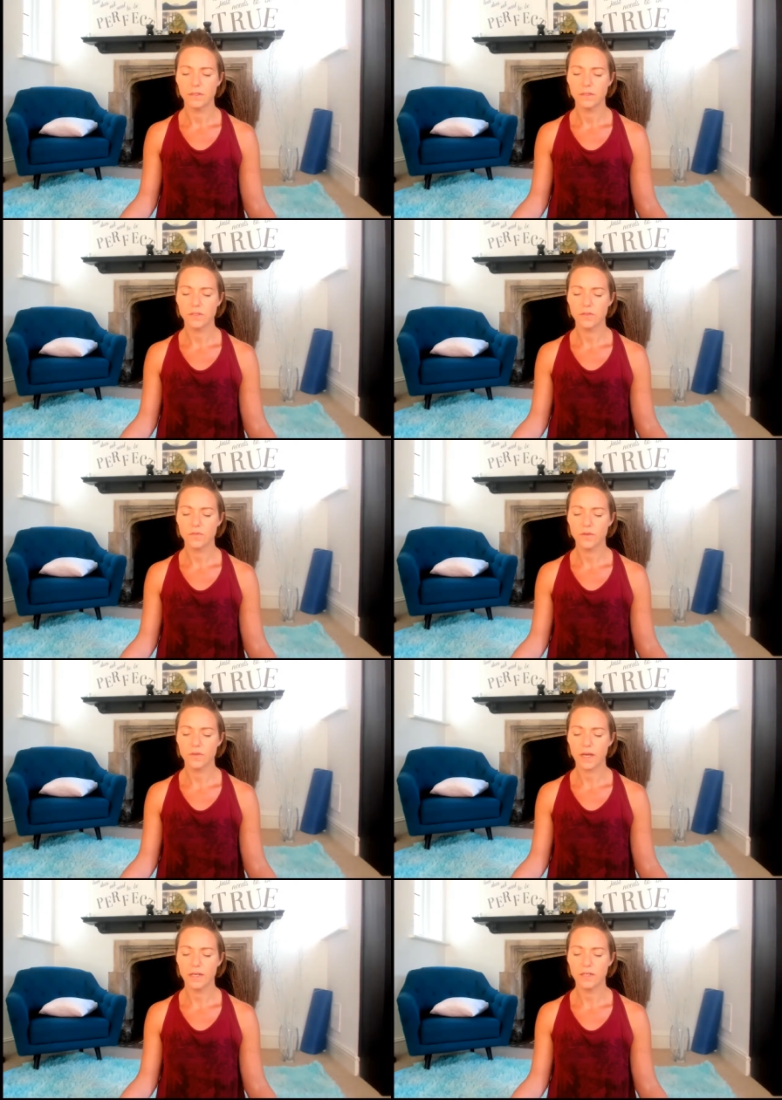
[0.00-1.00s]
Just feel
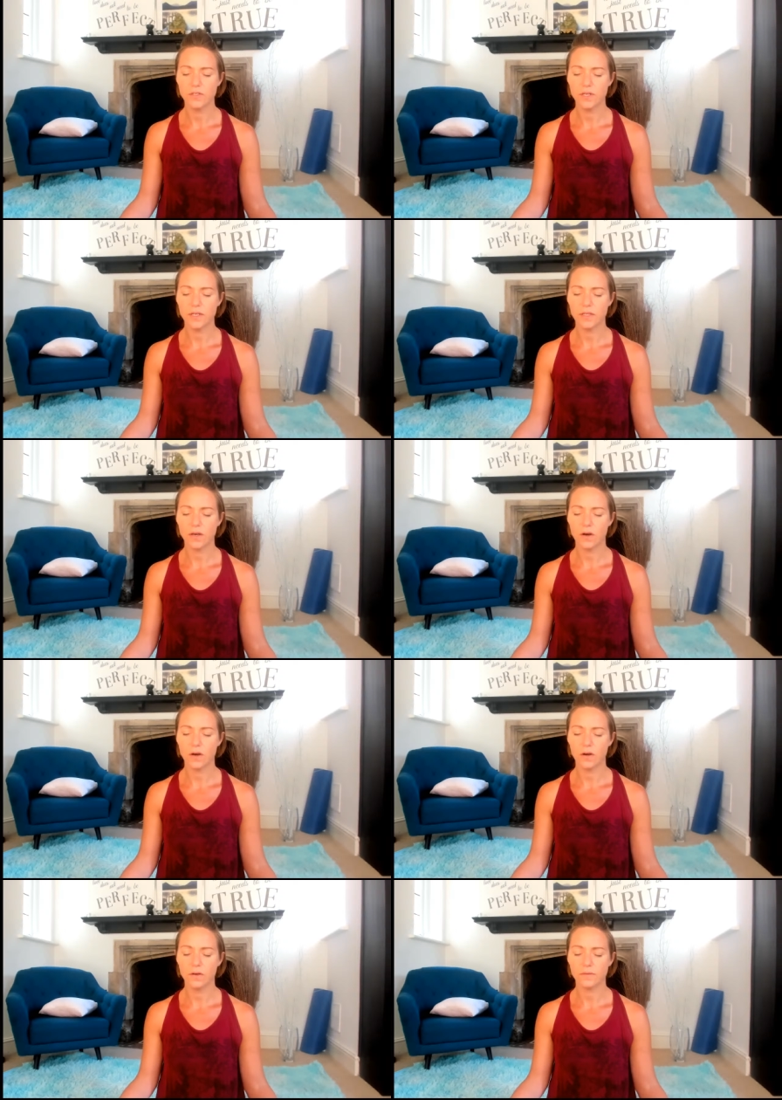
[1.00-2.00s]
that energy in the
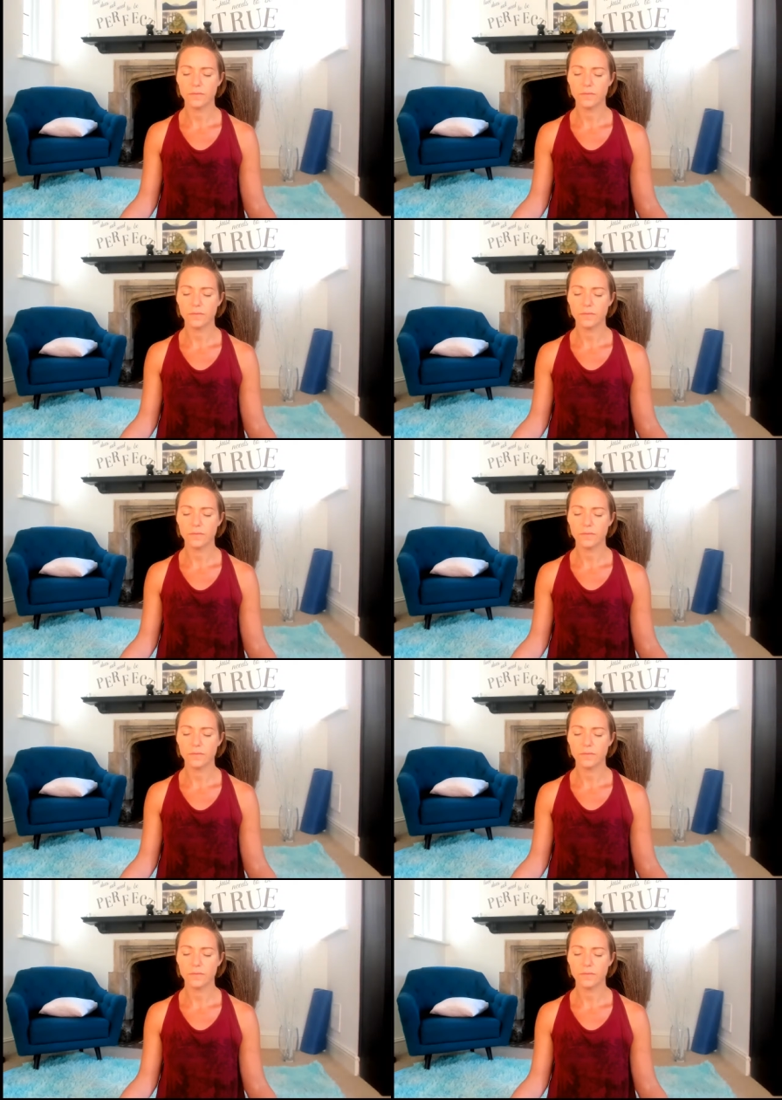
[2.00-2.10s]
heart.